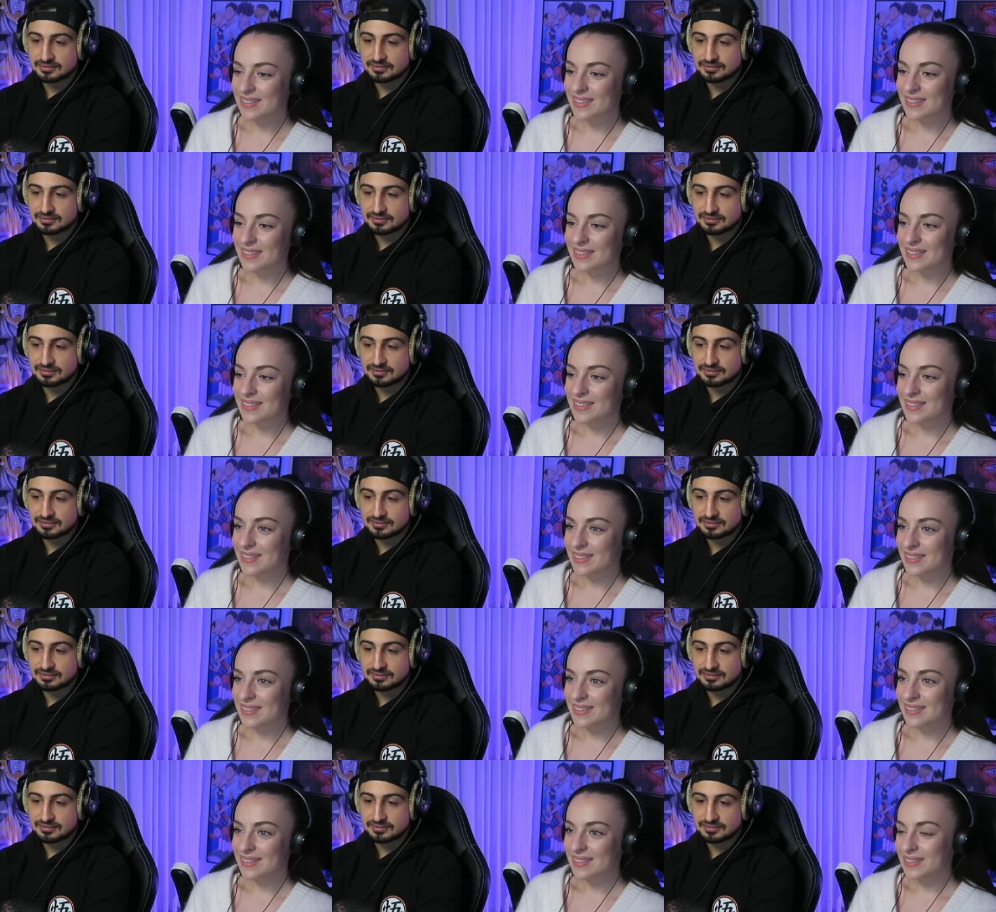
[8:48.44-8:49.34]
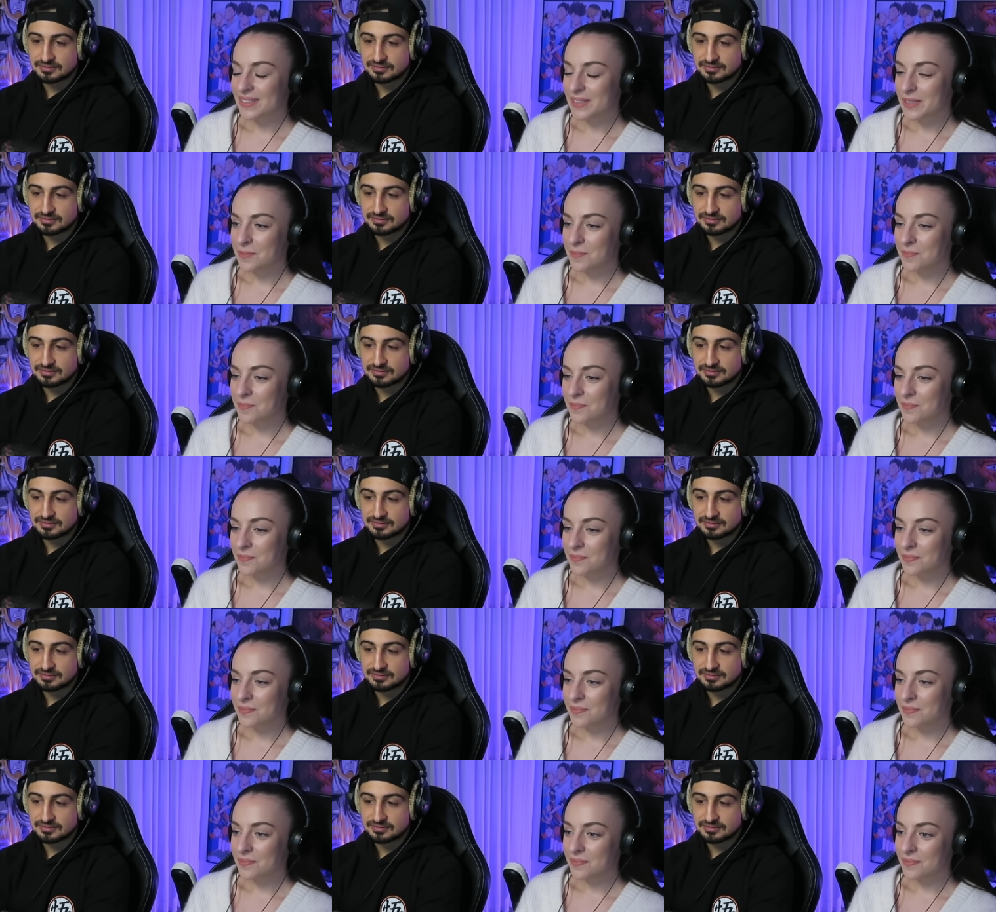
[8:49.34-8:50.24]

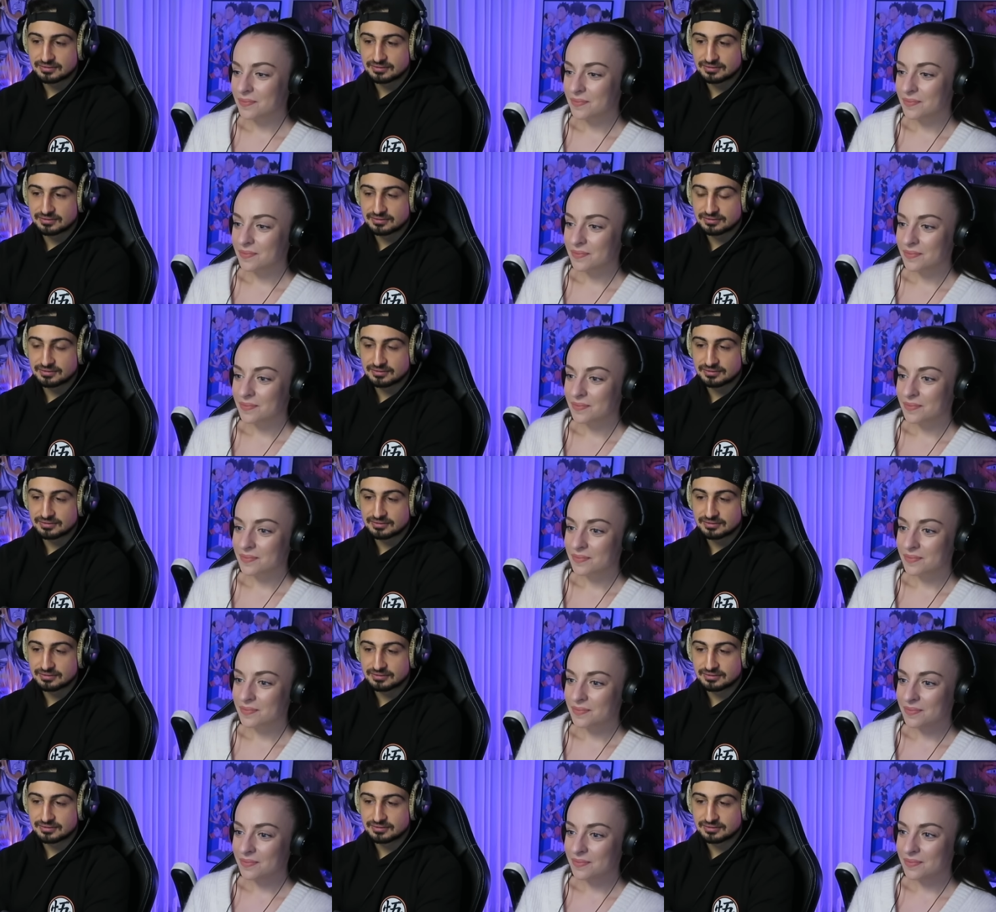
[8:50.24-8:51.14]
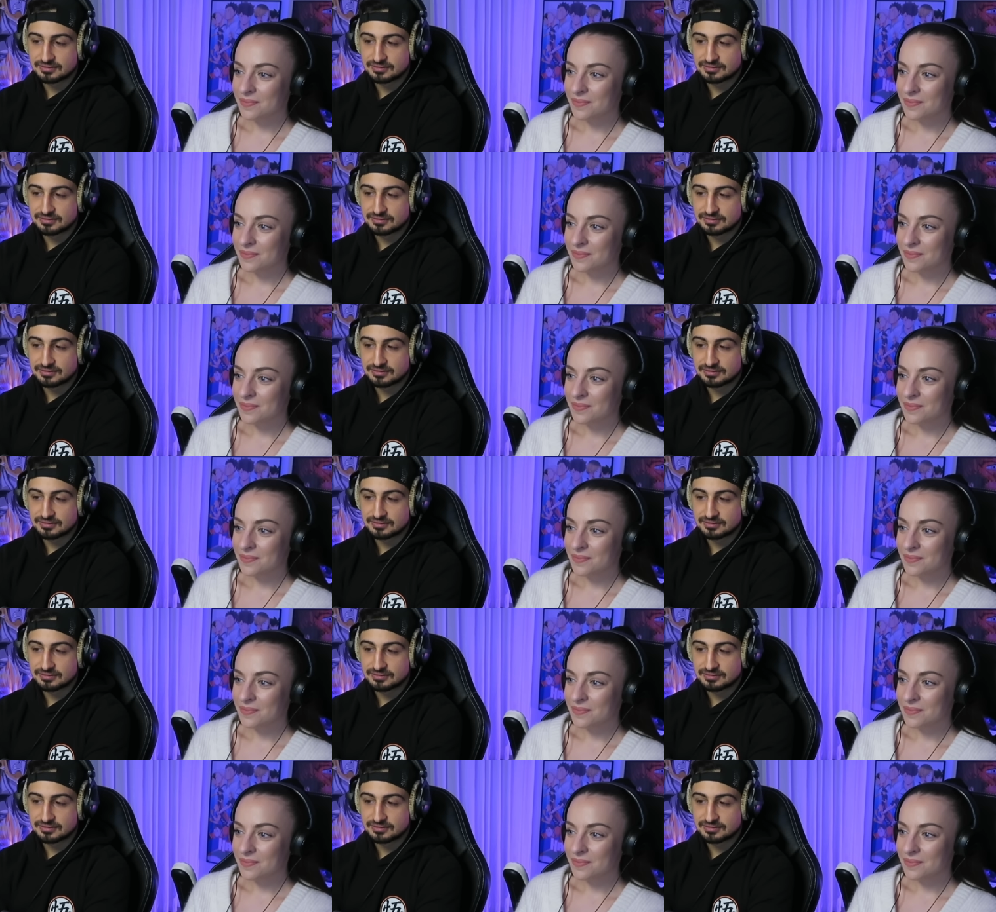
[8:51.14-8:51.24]
No one is speaking in this clip.